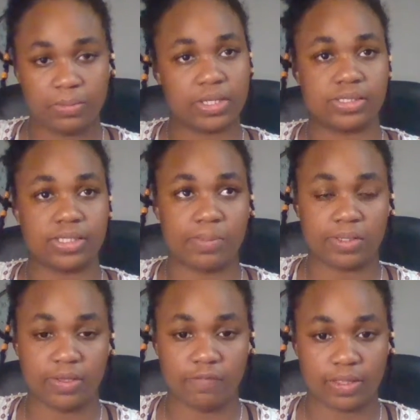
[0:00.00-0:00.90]
because they
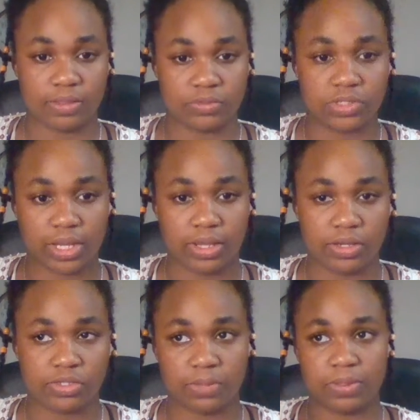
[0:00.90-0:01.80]
believe that they'll
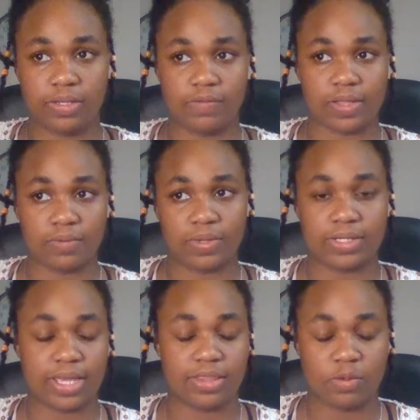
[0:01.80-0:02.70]
change, they believe that
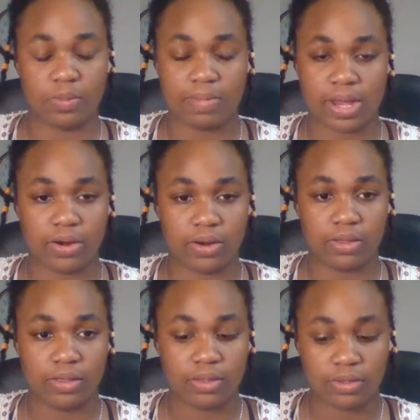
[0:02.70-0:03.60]
one day they'll be better,
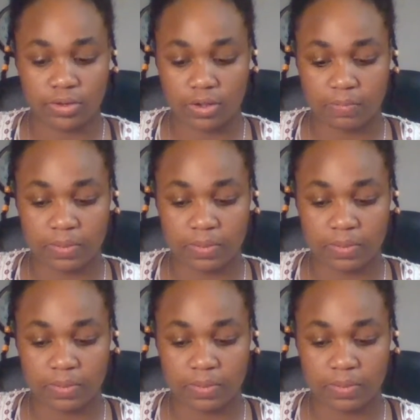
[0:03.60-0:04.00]
you know.